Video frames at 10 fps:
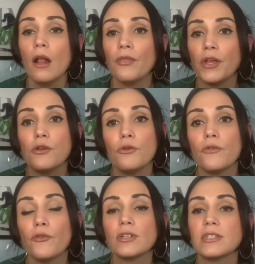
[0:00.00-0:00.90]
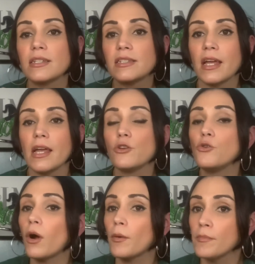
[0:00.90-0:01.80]
The universe is saying
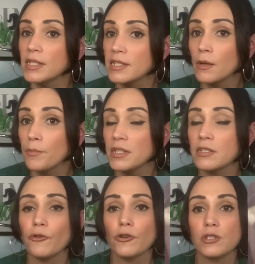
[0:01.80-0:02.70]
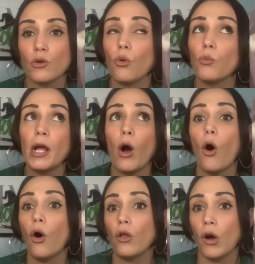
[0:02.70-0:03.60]
you are missing a piece of your soul. We
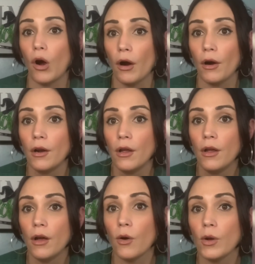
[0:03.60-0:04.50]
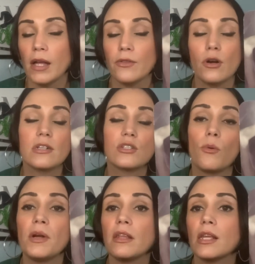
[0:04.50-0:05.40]
all are. Okay, there are so
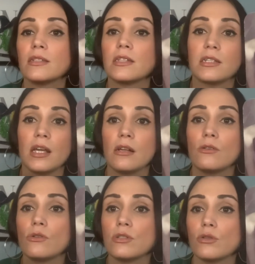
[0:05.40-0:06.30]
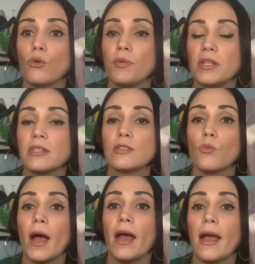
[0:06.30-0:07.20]
many things that take little soul pieces
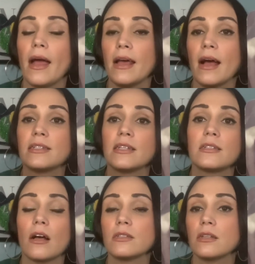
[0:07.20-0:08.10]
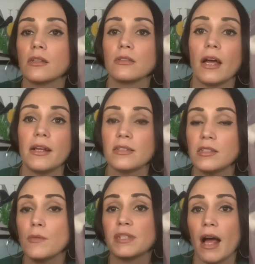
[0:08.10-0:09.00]
away. And as it does, the light
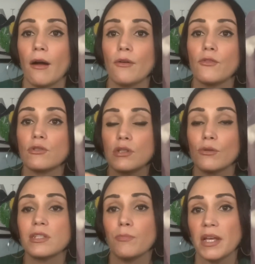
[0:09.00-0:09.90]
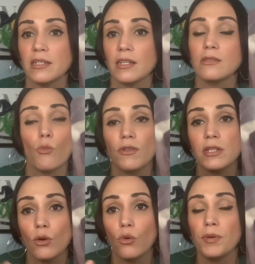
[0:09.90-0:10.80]
seeps out of those little spaces where the
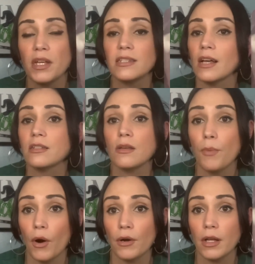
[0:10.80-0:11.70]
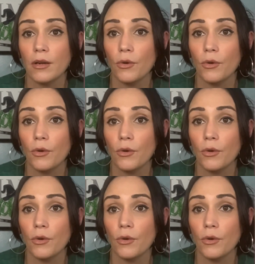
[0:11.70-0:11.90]
soul piece has departed.